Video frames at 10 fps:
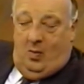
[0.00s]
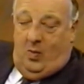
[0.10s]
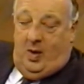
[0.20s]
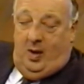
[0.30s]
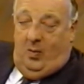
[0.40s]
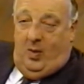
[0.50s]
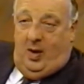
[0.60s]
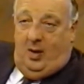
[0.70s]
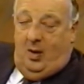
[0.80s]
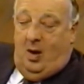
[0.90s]

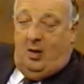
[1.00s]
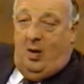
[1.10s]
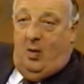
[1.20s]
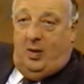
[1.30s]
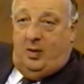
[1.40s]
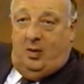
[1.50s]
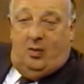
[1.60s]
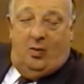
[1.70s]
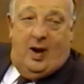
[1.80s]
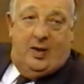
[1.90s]
We are going to
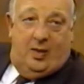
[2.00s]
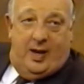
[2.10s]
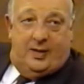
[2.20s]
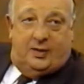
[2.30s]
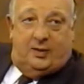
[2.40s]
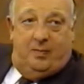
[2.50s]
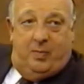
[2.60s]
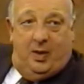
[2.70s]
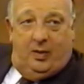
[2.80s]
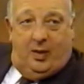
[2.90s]
great lengths to
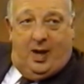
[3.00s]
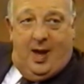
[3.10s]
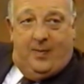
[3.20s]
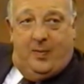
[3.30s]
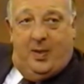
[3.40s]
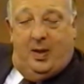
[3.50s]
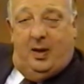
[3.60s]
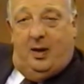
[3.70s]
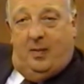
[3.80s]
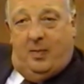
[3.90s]
build the
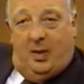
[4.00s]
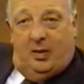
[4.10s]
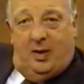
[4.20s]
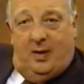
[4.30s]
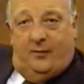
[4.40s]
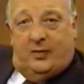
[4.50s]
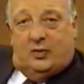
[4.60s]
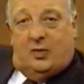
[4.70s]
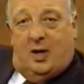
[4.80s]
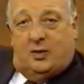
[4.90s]
capability, to build the
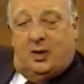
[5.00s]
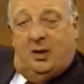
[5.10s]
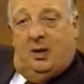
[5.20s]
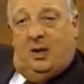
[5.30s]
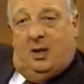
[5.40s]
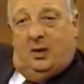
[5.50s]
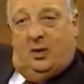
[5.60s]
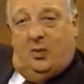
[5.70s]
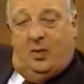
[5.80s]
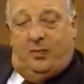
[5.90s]
infrastructure,
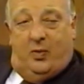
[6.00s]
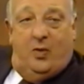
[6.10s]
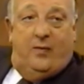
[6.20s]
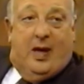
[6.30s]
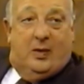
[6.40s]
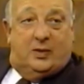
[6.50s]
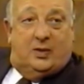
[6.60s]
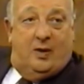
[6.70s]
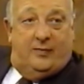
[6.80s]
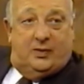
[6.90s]
to improve our
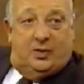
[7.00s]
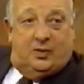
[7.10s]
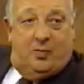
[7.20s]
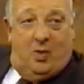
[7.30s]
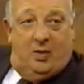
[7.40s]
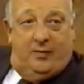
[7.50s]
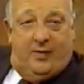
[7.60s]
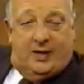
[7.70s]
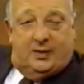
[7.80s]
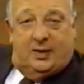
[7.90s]
service to small
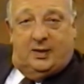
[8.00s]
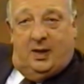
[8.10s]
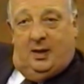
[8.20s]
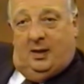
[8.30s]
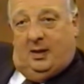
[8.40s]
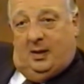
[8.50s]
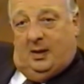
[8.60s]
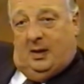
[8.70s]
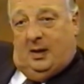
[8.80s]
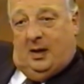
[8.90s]
investors.
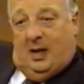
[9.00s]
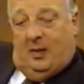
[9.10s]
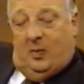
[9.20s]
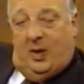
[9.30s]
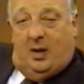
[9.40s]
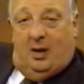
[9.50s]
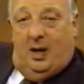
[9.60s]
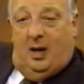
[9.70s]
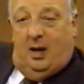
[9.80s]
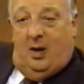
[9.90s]
And we
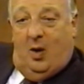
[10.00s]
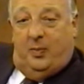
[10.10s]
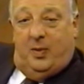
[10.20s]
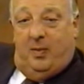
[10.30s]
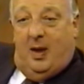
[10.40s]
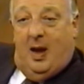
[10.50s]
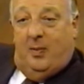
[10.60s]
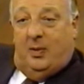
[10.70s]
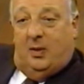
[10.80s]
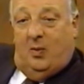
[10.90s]
clearly hope to be
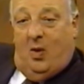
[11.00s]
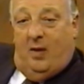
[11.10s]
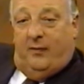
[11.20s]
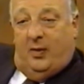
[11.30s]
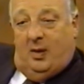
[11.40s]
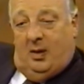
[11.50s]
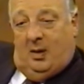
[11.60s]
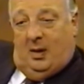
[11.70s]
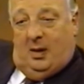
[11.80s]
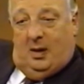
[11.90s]
able to offer
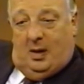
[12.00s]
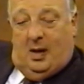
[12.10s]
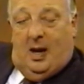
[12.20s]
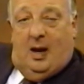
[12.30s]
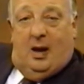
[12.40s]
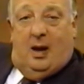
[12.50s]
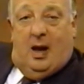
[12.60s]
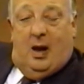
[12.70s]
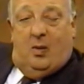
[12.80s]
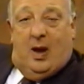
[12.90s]

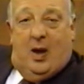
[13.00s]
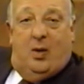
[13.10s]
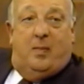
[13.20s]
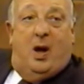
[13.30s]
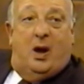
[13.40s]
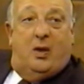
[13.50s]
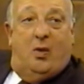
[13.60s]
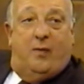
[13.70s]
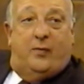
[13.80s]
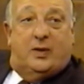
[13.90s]
our market
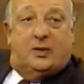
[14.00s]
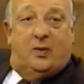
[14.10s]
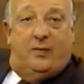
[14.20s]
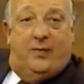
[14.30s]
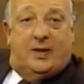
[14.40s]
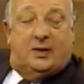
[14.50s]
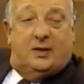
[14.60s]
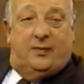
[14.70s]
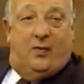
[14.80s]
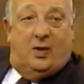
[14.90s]
offerings to
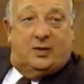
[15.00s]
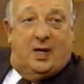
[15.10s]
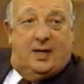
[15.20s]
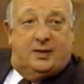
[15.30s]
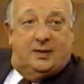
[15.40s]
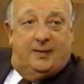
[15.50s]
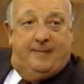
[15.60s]
investors of all sizes.